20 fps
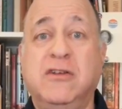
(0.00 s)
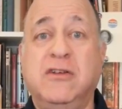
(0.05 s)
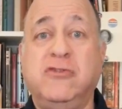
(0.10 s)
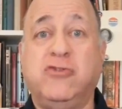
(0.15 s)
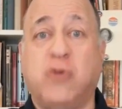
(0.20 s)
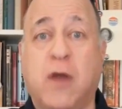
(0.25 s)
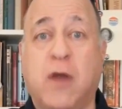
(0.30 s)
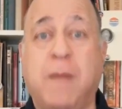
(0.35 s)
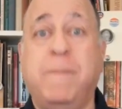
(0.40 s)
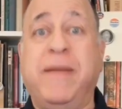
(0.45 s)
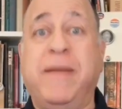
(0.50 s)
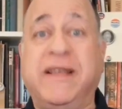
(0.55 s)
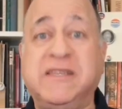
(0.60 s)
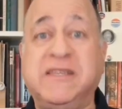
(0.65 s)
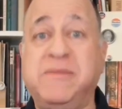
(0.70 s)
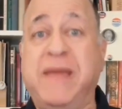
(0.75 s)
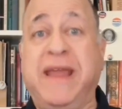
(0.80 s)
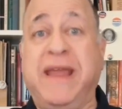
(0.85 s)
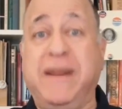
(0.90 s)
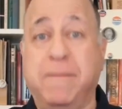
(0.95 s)
Trump has
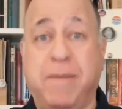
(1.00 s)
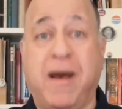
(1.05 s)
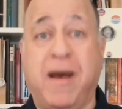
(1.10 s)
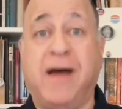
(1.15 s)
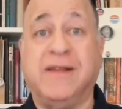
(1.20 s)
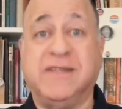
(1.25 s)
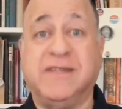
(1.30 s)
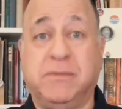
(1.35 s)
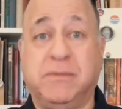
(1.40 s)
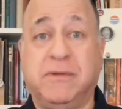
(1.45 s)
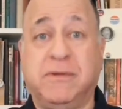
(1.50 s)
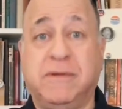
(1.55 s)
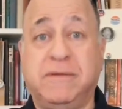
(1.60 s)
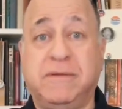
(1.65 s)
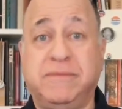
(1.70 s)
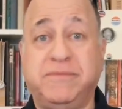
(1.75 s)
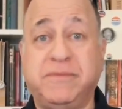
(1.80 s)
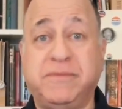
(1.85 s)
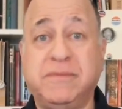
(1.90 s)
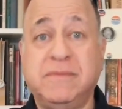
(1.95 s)
made impossible.
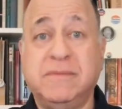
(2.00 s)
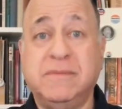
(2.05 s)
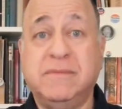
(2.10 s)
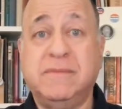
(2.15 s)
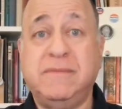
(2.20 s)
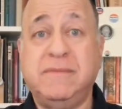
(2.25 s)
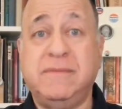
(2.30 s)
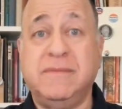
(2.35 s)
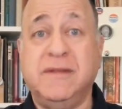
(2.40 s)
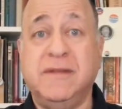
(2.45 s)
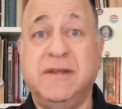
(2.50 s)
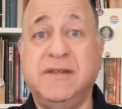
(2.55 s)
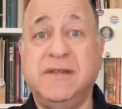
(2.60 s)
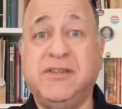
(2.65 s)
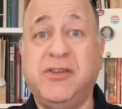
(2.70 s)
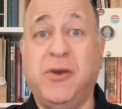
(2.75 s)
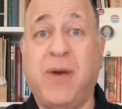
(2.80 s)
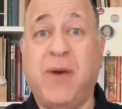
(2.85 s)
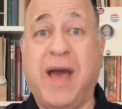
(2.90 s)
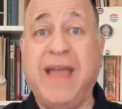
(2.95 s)

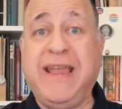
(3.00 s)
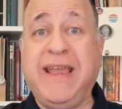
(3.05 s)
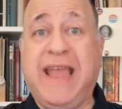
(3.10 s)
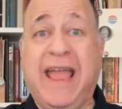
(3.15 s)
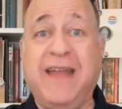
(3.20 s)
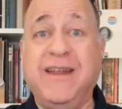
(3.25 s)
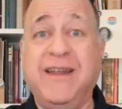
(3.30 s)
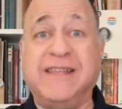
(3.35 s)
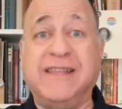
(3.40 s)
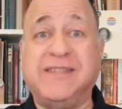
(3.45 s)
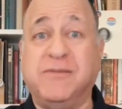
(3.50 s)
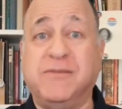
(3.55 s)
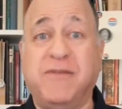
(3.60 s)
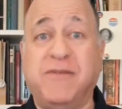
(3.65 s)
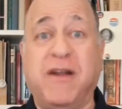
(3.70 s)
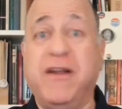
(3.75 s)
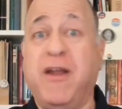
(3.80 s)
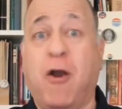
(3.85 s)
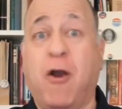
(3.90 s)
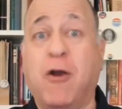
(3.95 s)
So it's
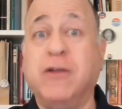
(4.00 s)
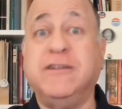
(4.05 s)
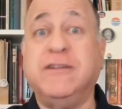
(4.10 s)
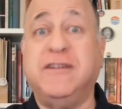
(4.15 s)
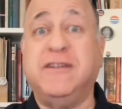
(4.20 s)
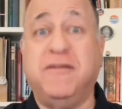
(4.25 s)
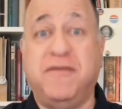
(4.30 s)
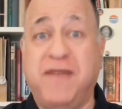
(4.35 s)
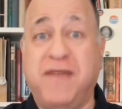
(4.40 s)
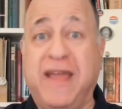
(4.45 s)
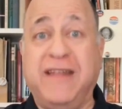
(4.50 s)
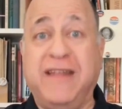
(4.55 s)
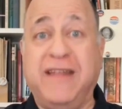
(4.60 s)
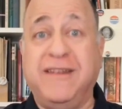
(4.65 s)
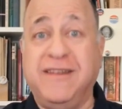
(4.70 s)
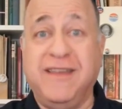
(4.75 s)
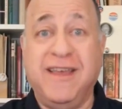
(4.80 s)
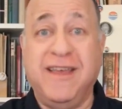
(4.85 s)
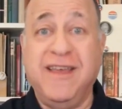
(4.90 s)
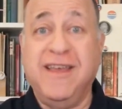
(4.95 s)
very hard to
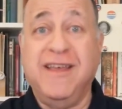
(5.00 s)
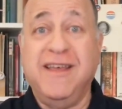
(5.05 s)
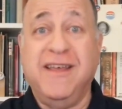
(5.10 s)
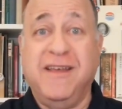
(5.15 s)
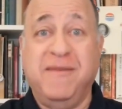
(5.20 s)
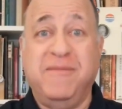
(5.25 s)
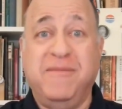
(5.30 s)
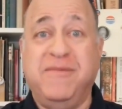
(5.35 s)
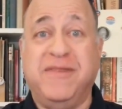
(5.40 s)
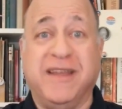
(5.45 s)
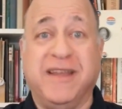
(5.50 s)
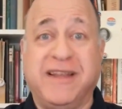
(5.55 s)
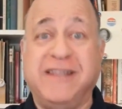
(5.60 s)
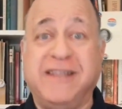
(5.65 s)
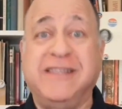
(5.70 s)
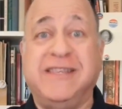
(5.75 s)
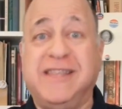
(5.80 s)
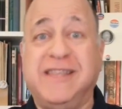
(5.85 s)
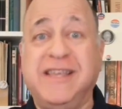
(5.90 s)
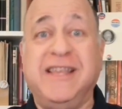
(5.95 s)
defend
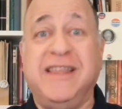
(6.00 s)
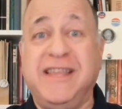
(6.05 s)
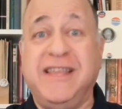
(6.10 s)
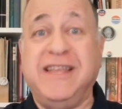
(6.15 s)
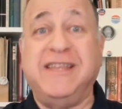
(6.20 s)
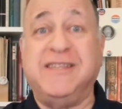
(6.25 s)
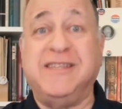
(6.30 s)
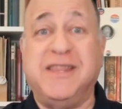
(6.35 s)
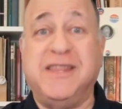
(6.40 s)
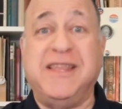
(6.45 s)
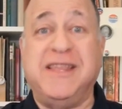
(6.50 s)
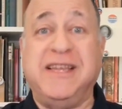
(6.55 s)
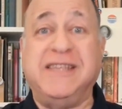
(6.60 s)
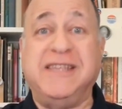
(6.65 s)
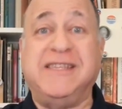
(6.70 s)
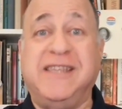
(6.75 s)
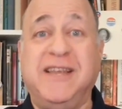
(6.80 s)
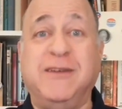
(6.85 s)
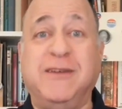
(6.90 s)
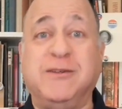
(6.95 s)

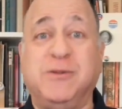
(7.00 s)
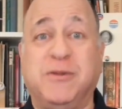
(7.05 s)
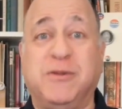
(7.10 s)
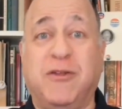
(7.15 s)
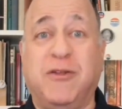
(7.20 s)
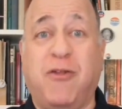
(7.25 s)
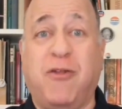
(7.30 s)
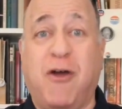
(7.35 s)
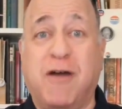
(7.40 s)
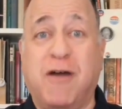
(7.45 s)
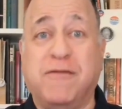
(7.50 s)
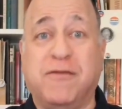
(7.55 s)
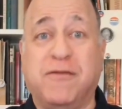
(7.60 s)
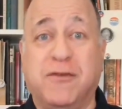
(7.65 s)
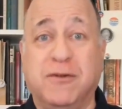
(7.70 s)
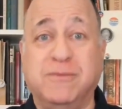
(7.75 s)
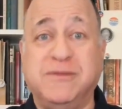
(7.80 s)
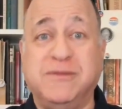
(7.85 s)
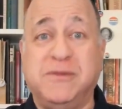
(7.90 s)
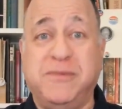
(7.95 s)
these deals with the law
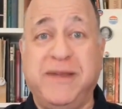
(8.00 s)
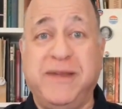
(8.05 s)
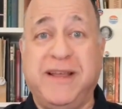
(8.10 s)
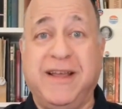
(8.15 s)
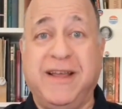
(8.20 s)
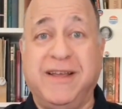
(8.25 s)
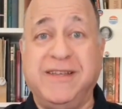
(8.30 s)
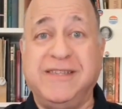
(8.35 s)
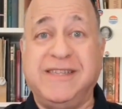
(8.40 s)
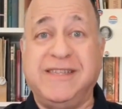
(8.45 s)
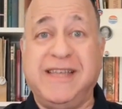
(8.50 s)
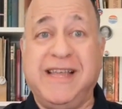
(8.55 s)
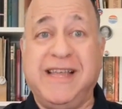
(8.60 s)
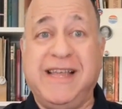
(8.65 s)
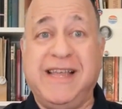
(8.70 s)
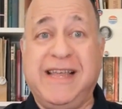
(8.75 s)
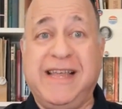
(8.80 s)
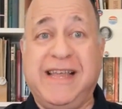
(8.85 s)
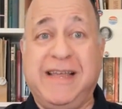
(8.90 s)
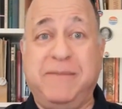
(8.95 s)
firms because
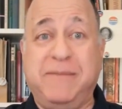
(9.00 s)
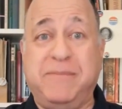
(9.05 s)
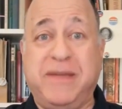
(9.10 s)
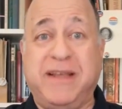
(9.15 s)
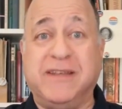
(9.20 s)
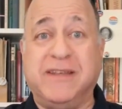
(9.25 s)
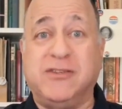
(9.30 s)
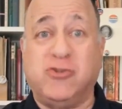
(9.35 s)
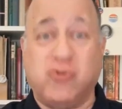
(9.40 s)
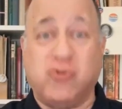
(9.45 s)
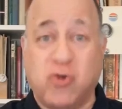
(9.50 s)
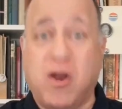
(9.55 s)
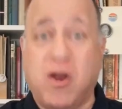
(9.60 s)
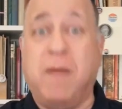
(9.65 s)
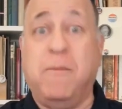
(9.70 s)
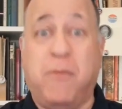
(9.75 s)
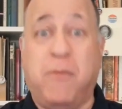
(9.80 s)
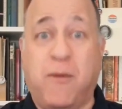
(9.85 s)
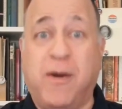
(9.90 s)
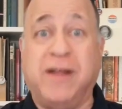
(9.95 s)

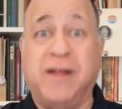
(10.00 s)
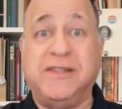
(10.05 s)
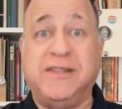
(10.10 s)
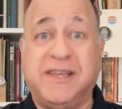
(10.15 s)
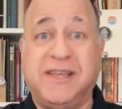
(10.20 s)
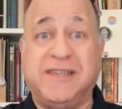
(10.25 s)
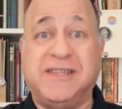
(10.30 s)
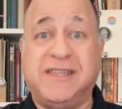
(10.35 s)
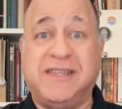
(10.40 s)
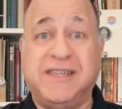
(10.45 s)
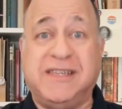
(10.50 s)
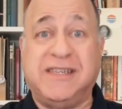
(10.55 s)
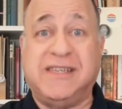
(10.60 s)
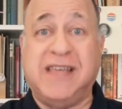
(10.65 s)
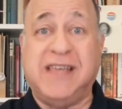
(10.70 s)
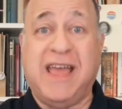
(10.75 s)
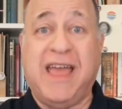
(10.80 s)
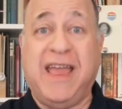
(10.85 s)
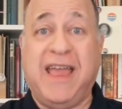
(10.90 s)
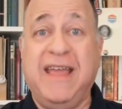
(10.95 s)
Trump wants us to
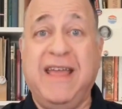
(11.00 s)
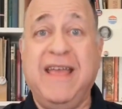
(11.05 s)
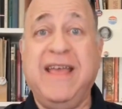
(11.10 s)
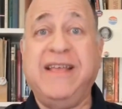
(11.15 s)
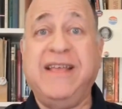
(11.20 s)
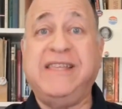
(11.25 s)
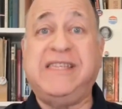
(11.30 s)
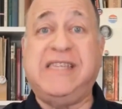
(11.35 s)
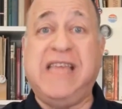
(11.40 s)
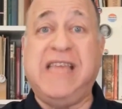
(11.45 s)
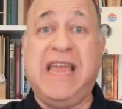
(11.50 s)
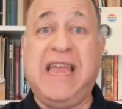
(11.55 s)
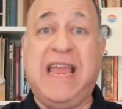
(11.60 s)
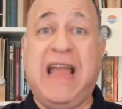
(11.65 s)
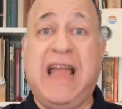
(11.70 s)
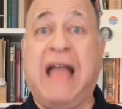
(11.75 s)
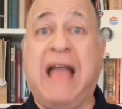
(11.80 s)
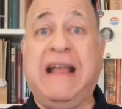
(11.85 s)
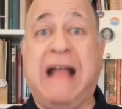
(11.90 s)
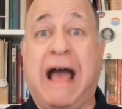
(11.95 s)
say, see,
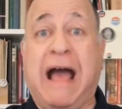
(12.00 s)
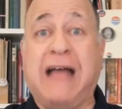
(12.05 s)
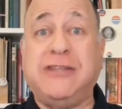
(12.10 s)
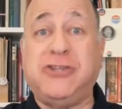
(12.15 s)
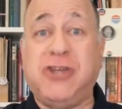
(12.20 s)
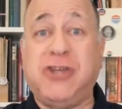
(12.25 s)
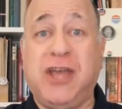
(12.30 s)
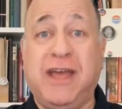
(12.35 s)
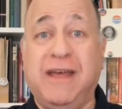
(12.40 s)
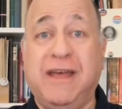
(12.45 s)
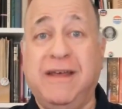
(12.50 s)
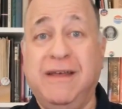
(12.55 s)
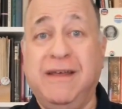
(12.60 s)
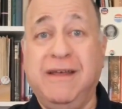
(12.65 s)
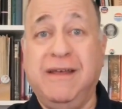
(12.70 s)
I gotcha.